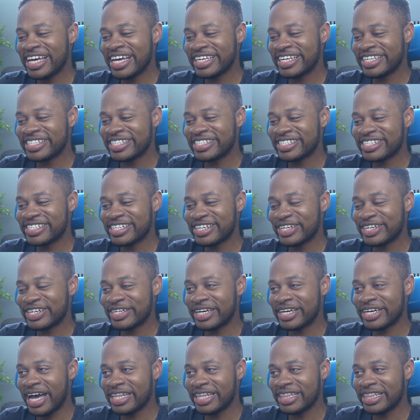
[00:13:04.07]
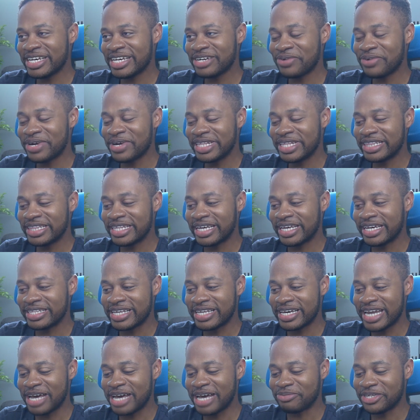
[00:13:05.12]
it's uh, I think one thing
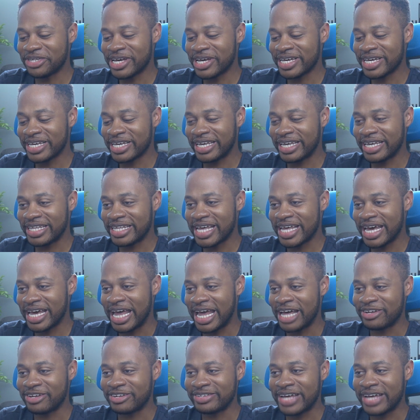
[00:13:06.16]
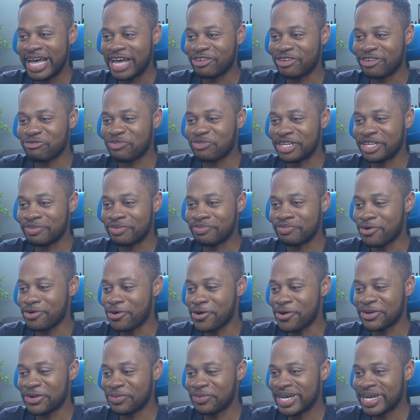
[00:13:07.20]
that I'm lucky that I have been
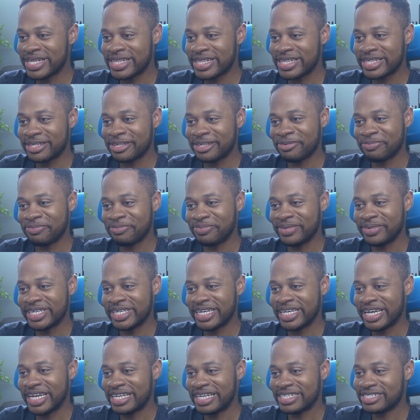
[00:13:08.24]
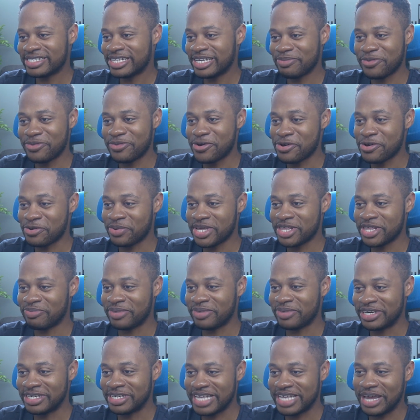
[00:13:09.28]
born with, and I say born with
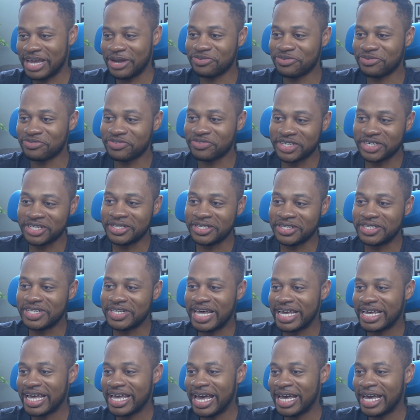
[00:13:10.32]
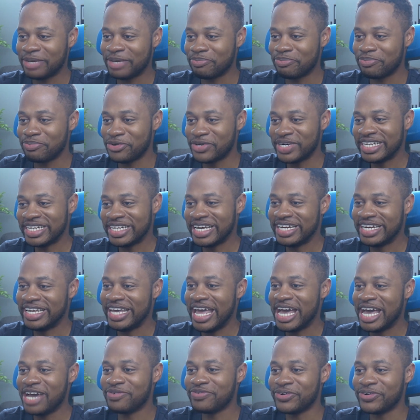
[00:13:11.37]
because I don't feel like I put in any
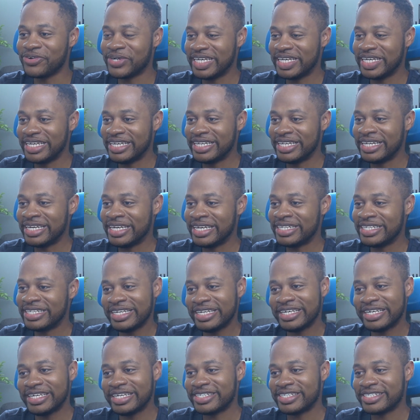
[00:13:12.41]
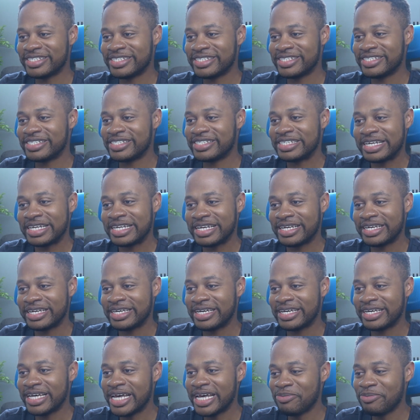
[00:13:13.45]
effort in it, is
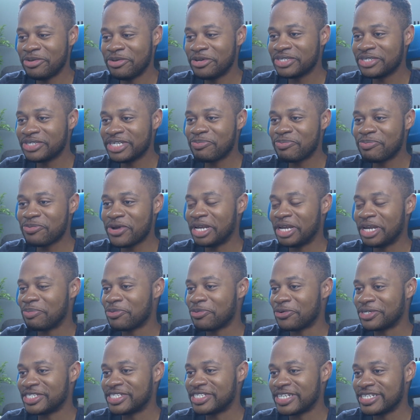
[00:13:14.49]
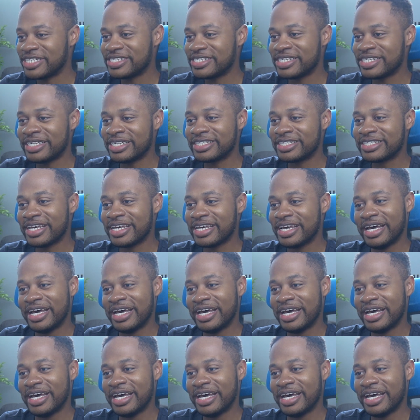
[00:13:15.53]
I'm usually pretty persistent,